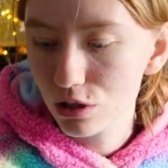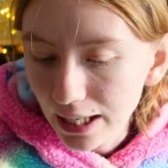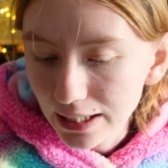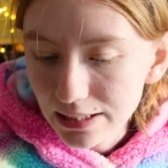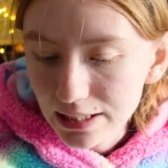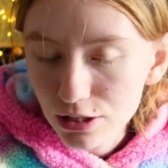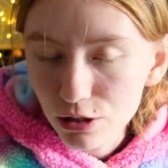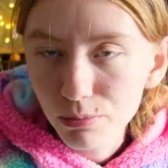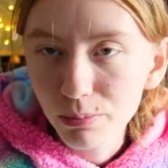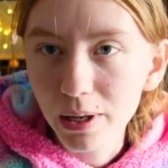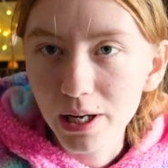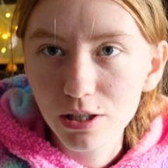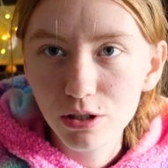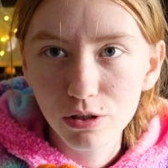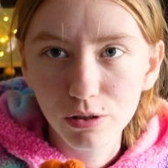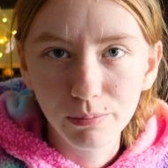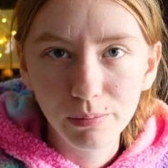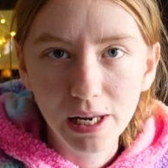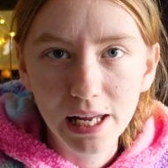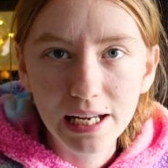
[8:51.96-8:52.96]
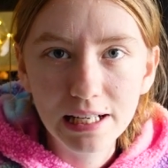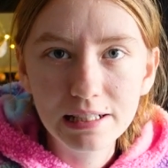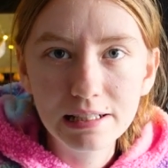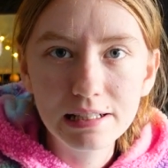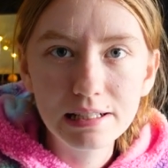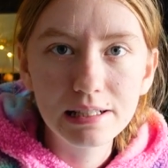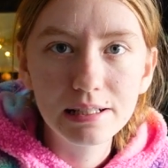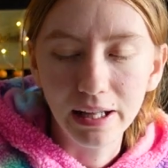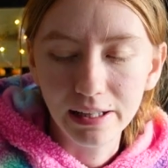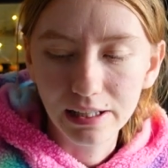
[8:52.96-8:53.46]
I need to make some
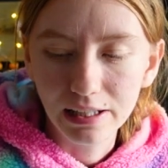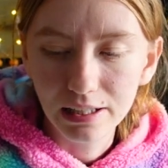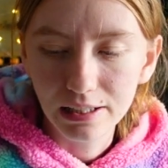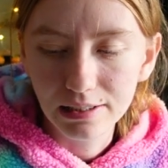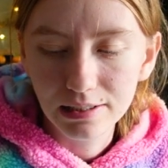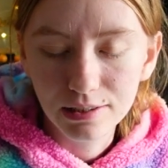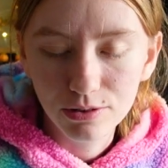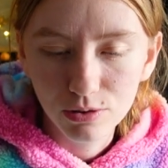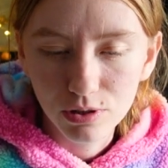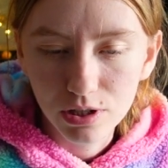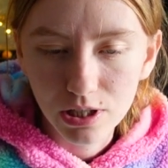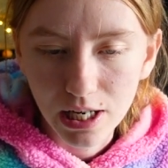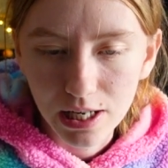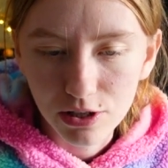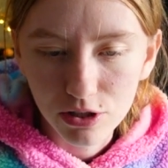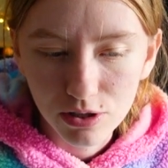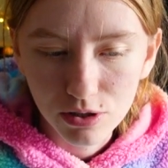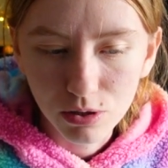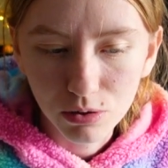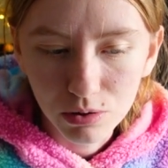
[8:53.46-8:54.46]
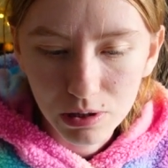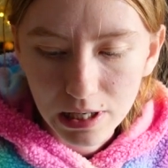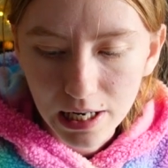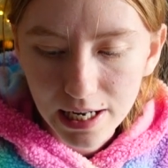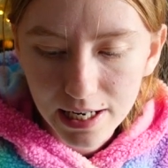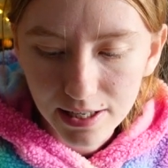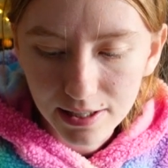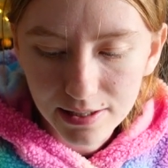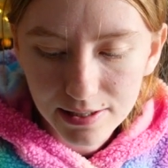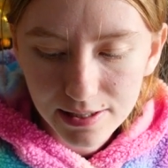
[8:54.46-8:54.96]
legs, and then I need to attach those
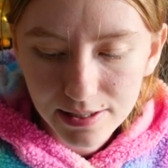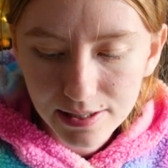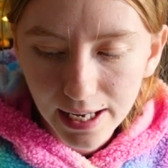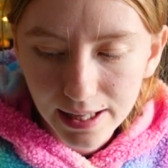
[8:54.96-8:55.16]
legs,